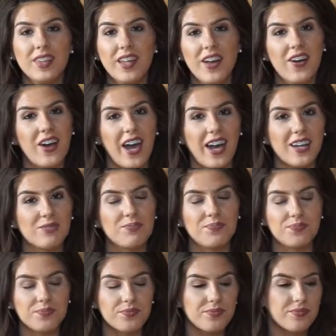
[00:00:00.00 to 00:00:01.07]
Okay,
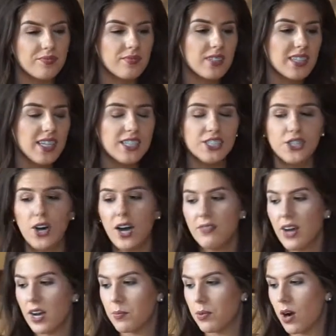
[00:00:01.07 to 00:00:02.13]
so I've
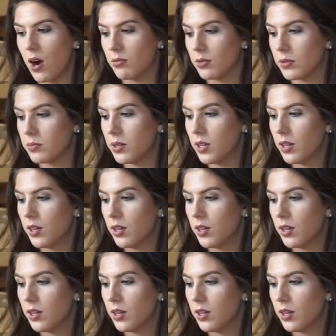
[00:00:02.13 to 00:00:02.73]
had a problem.